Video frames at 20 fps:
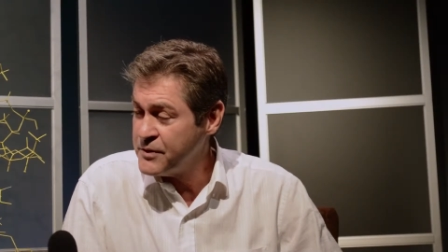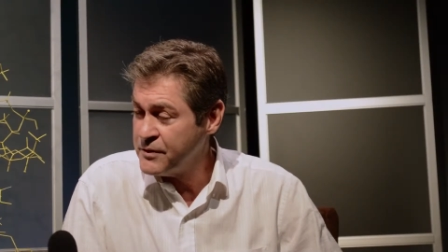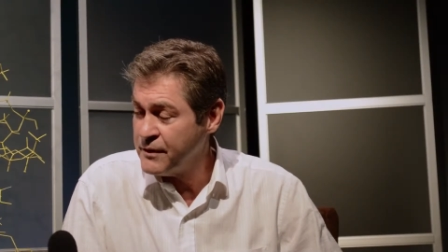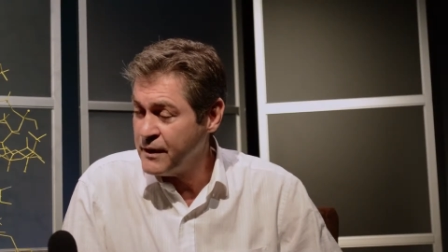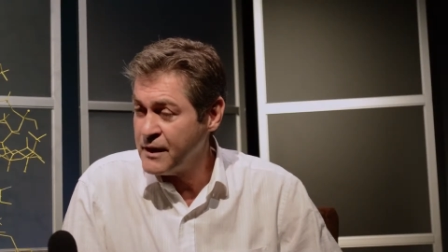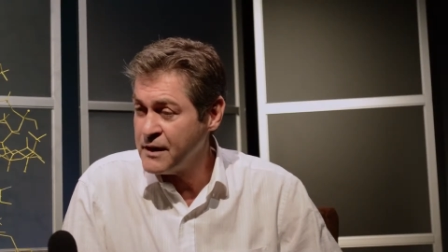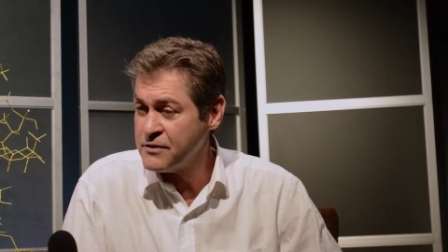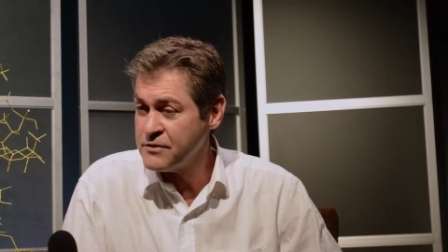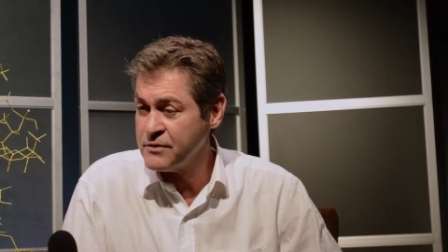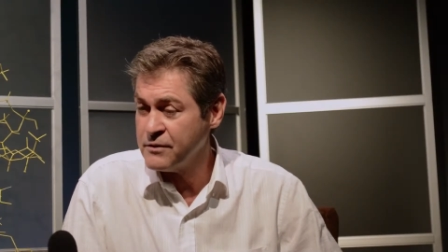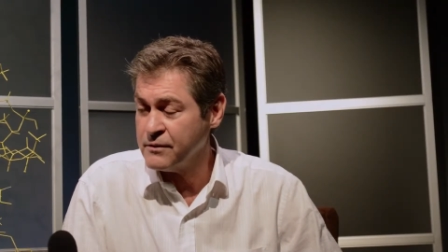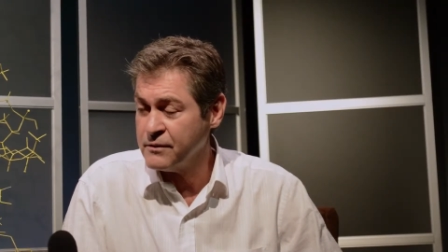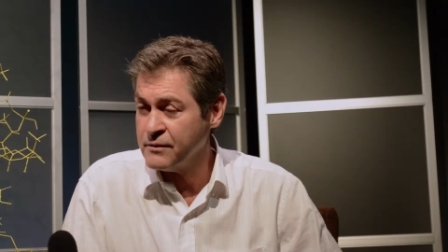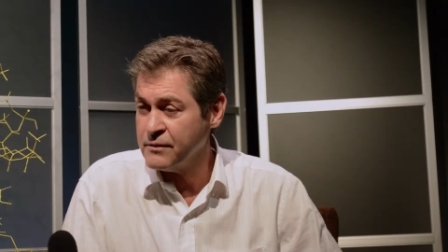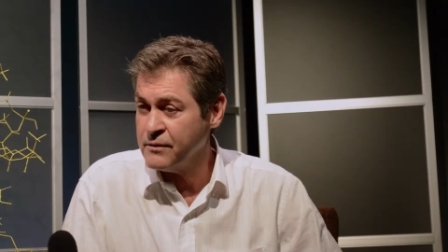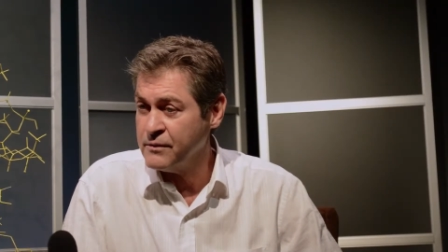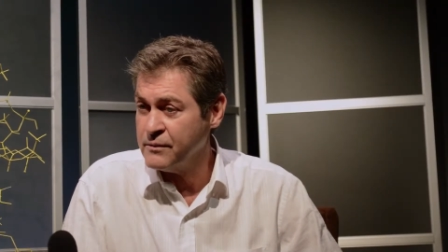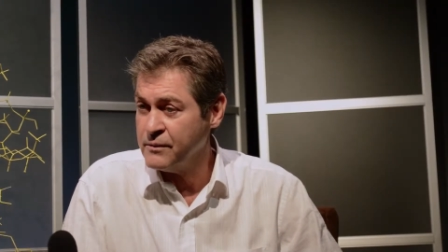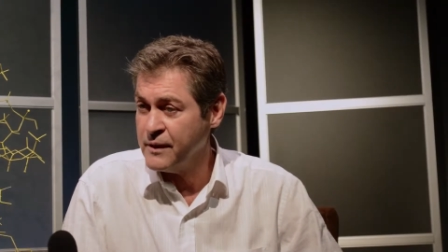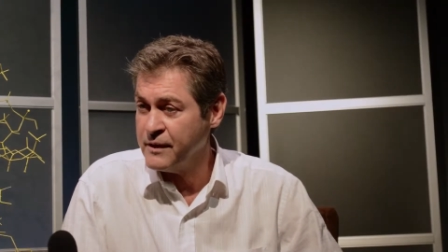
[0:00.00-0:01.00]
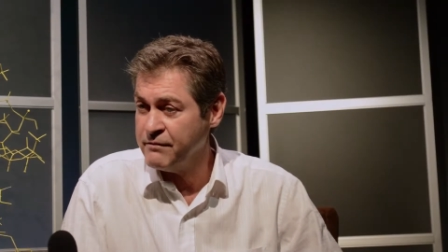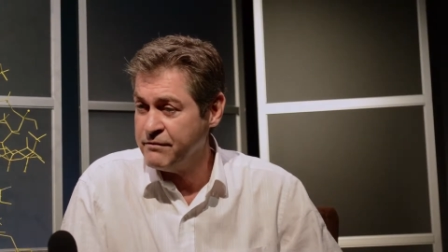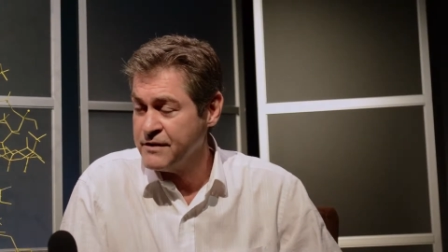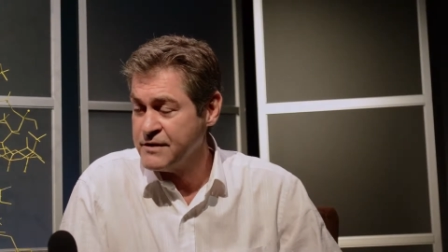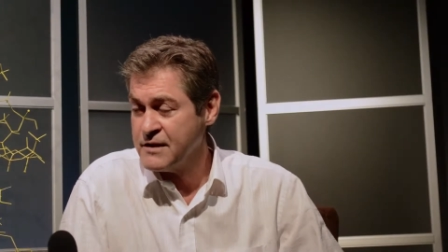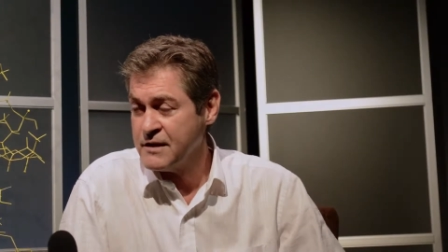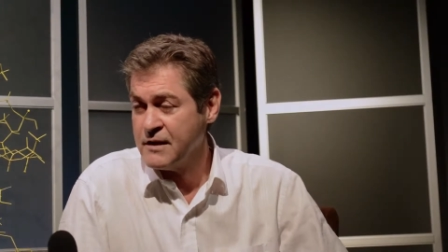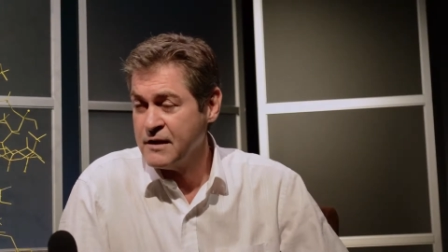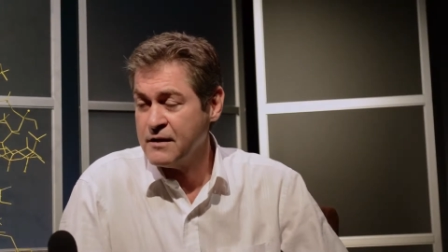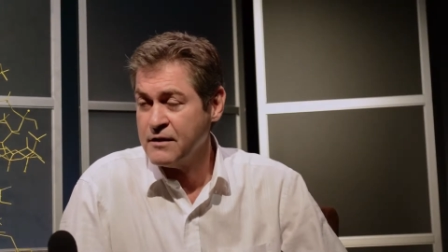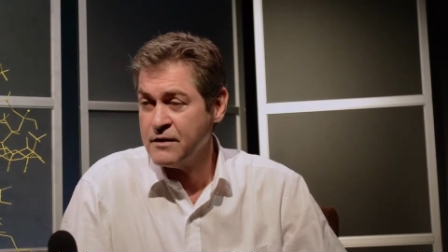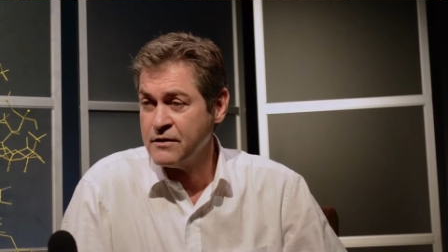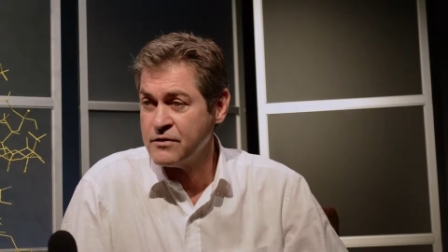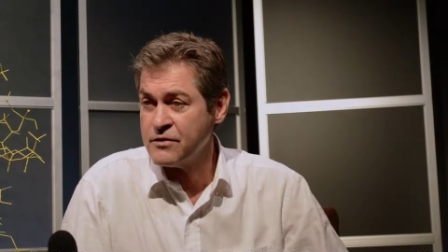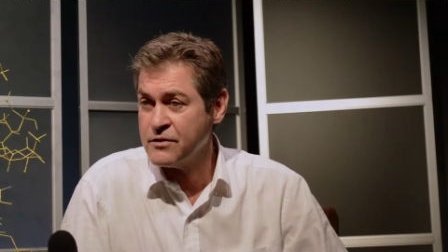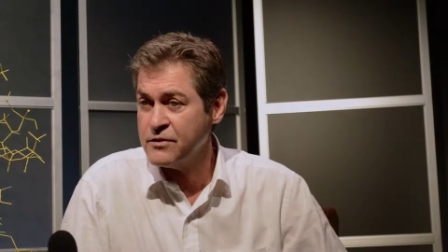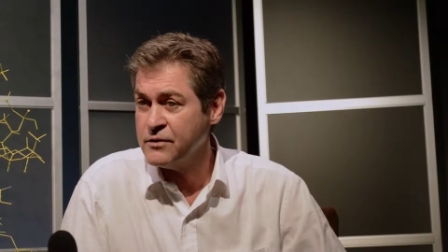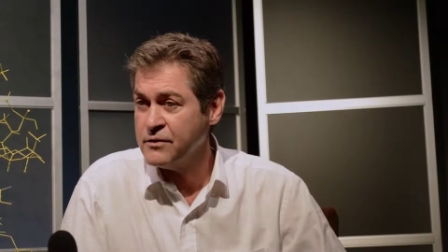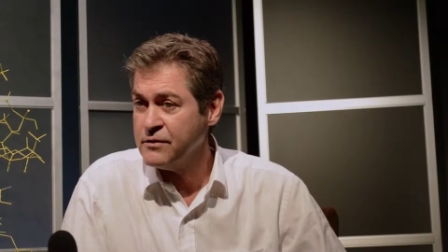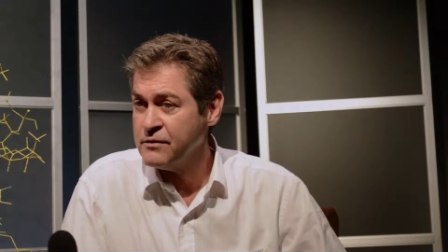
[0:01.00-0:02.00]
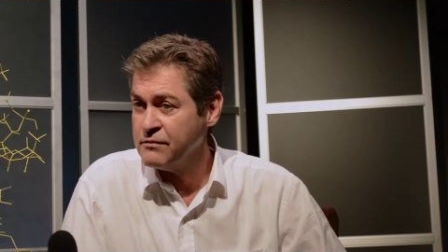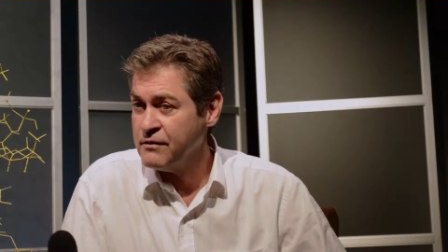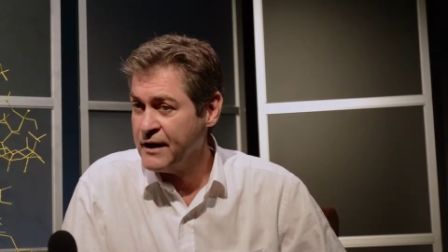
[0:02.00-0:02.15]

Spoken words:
to us or who we visit in their school